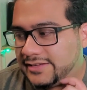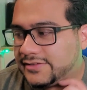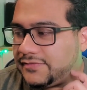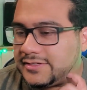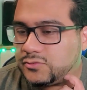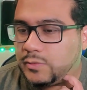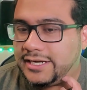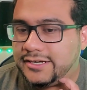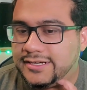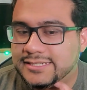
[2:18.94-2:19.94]
it, it feels
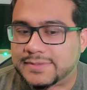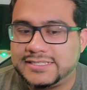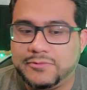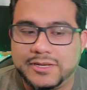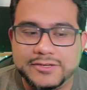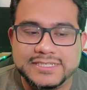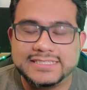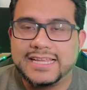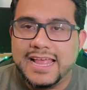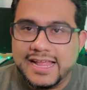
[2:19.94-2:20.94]
weird, especially when you
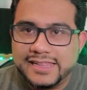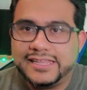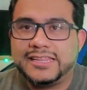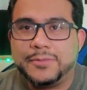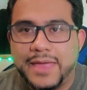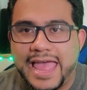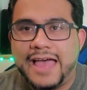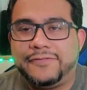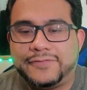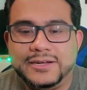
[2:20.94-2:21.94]
just let them
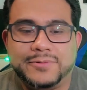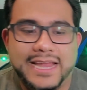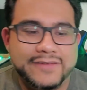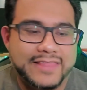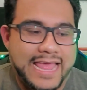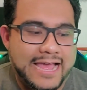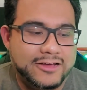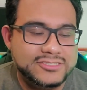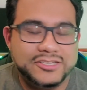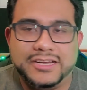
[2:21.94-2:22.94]
have free reign of the
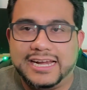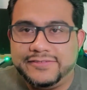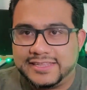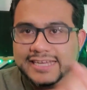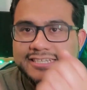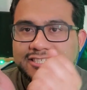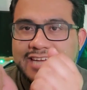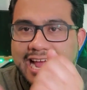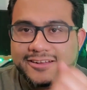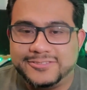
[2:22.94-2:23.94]
house. They're not even like
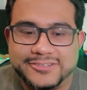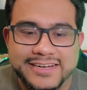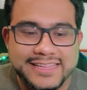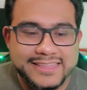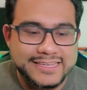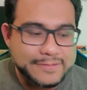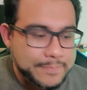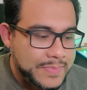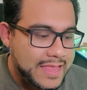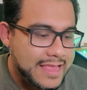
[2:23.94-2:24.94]
shackled or
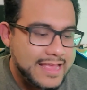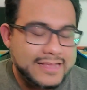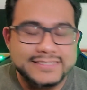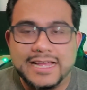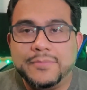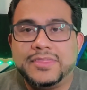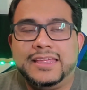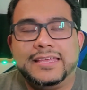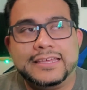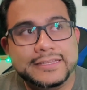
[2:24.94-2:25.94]
anything. Because I'm
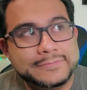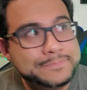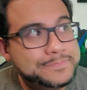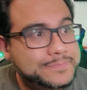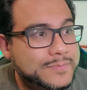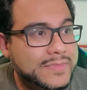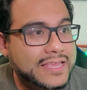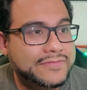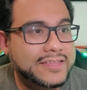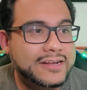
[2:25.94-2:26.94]
thinking
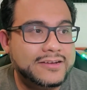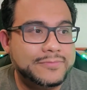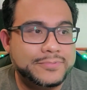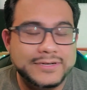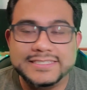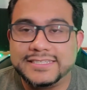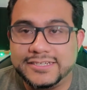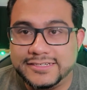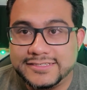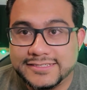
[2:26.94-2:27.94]
if they're
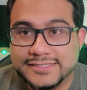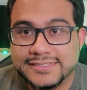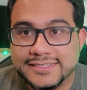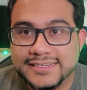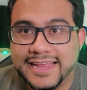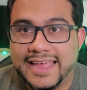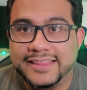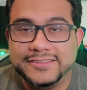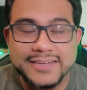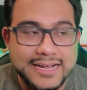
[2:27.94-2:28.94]
prisoners
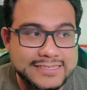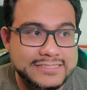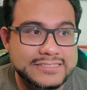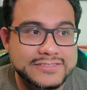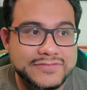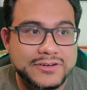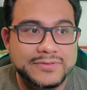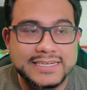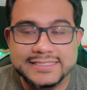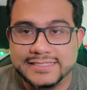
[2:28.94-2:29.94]
and doctors for a
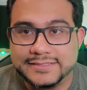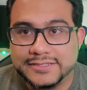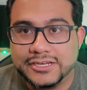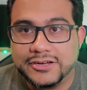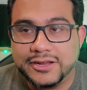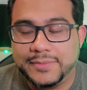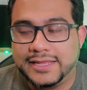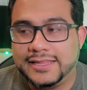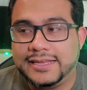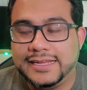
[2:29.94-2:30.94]
reason, you know what I
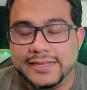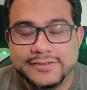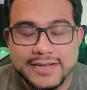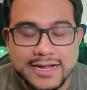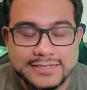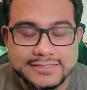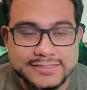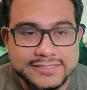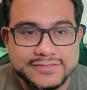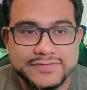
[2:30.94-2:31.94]
mean? They need
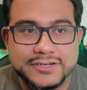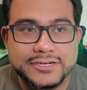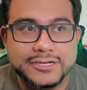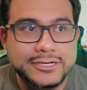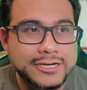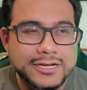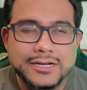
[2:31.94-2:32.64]
doctors for